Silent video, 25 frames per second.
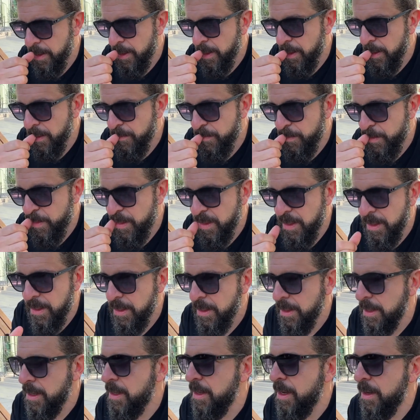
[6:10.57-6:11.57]
of
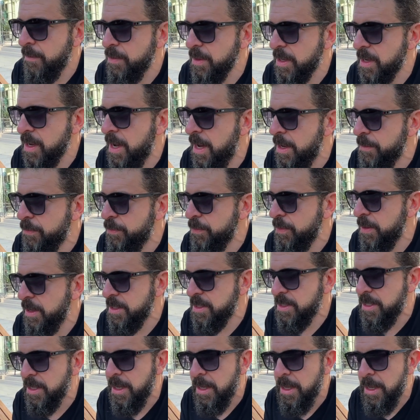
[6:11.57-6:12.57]
the
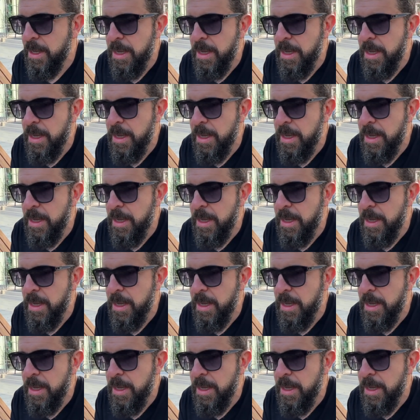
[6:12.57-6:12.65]
conflict,